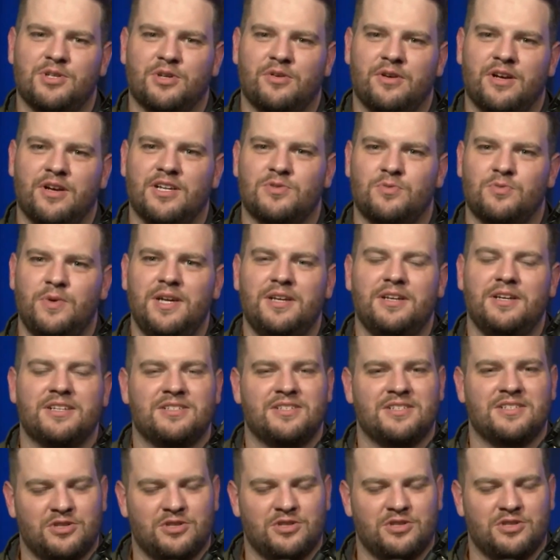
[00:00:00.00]
their greatest
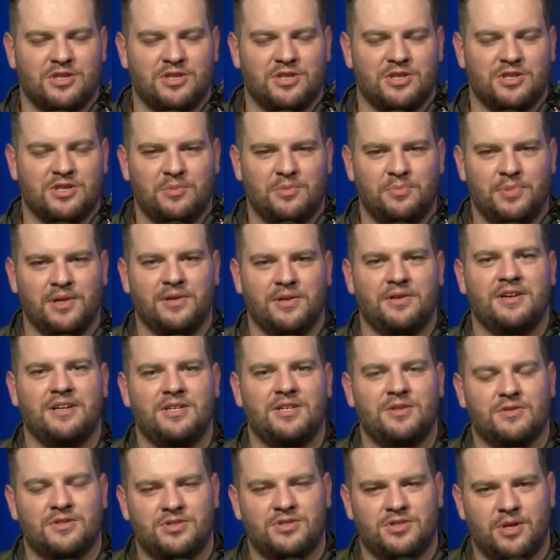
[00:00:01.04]
weakness, is that there's an ability
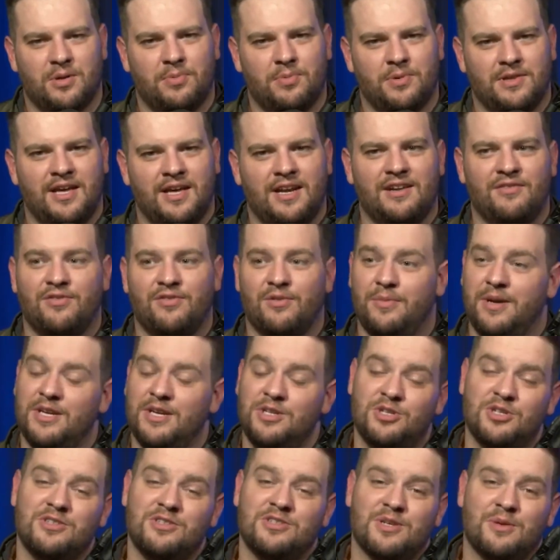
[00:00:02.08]
to interpret that
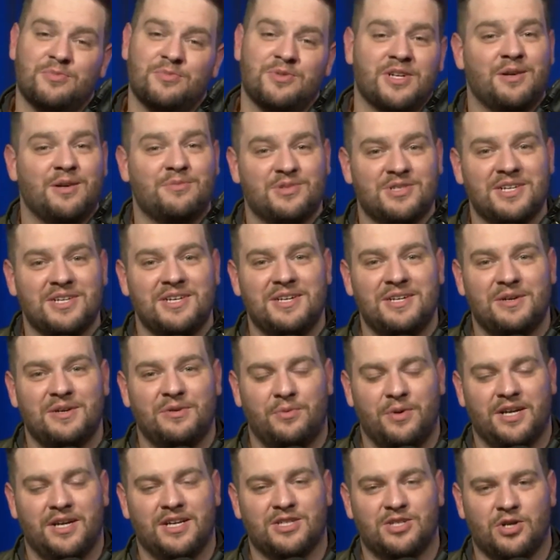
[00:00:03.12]
information. Sometimes
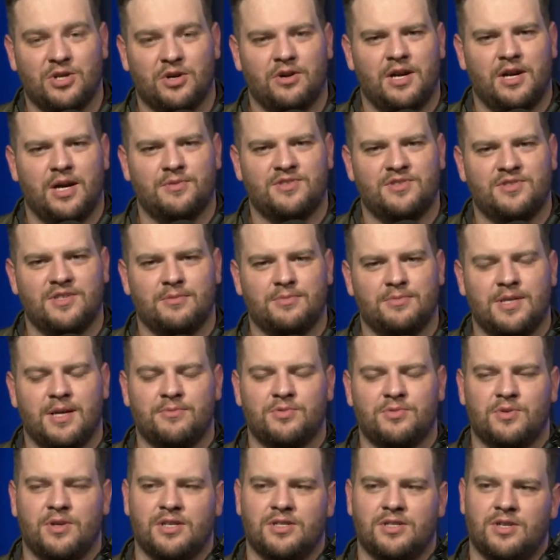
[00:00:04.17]
we can turn it off,
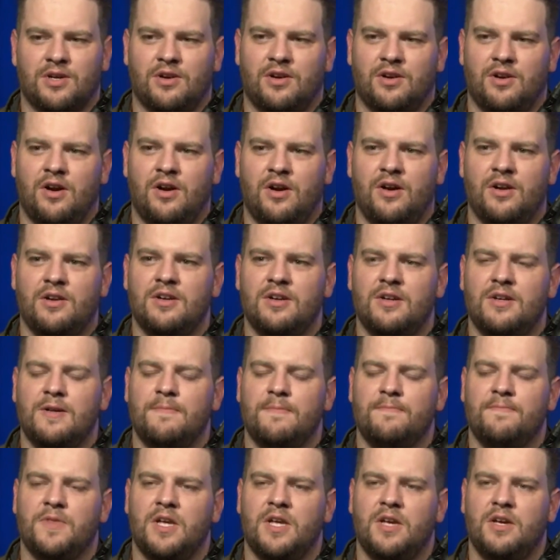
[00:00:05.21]
sometimes we can turn it on.
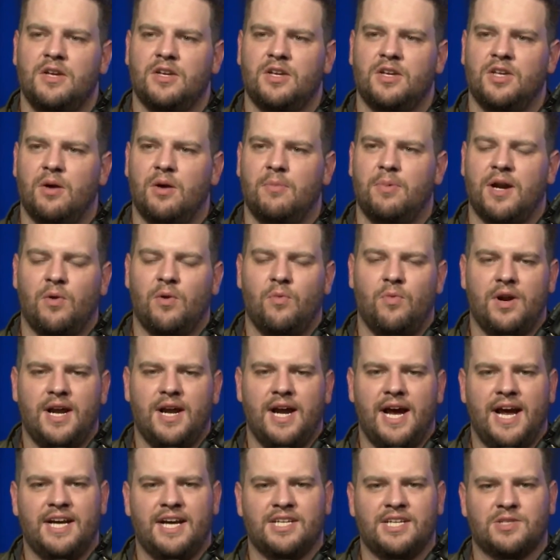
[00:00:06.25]
But I want
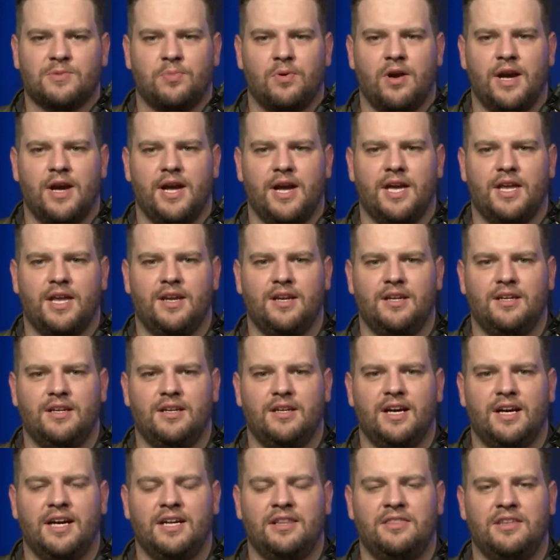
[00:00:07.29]
to ask Brian,
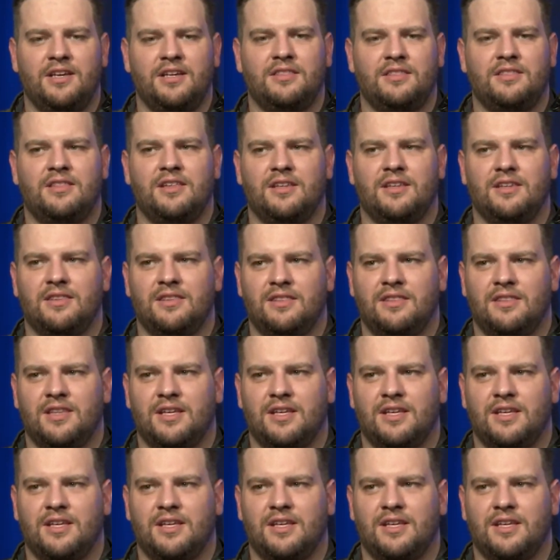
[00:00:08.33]
and I think that